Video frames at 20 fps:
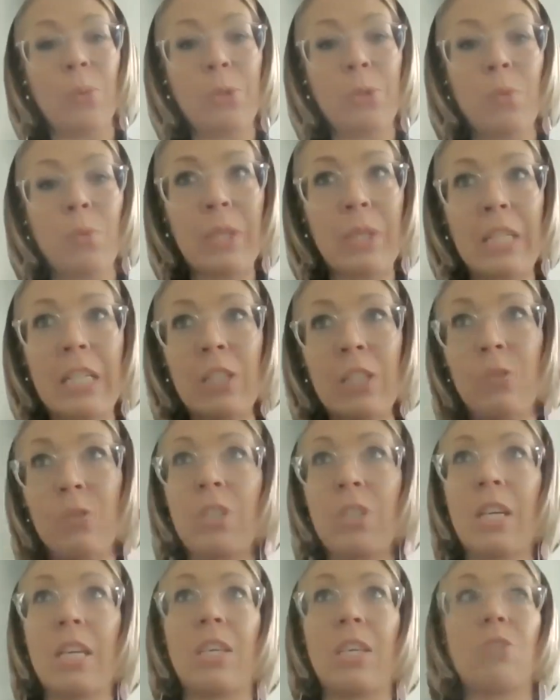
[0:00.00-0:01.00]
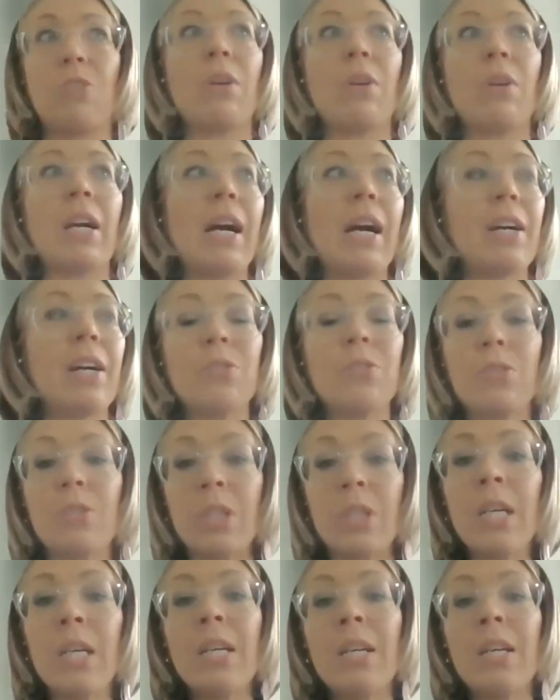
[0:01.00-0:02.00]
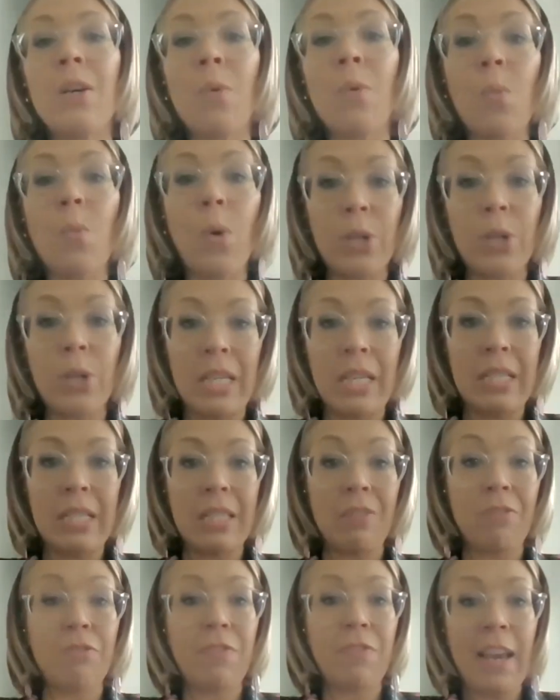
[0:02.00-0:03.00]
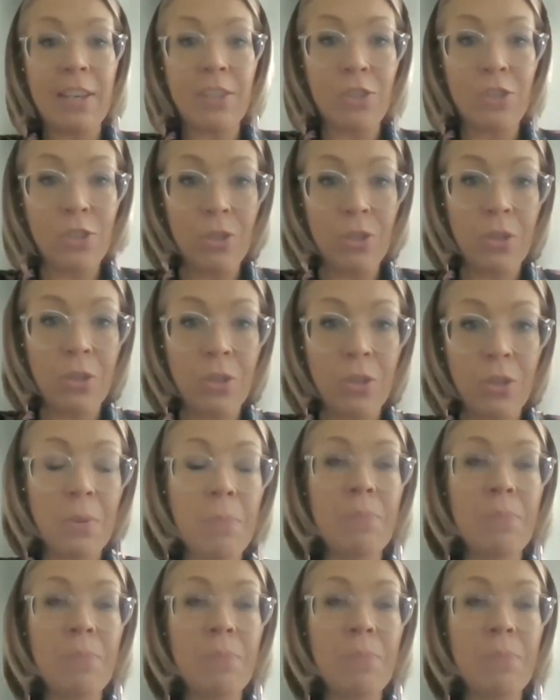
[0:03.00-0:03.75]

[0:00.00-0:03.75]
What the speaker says: so we need to take into account what is in fashion.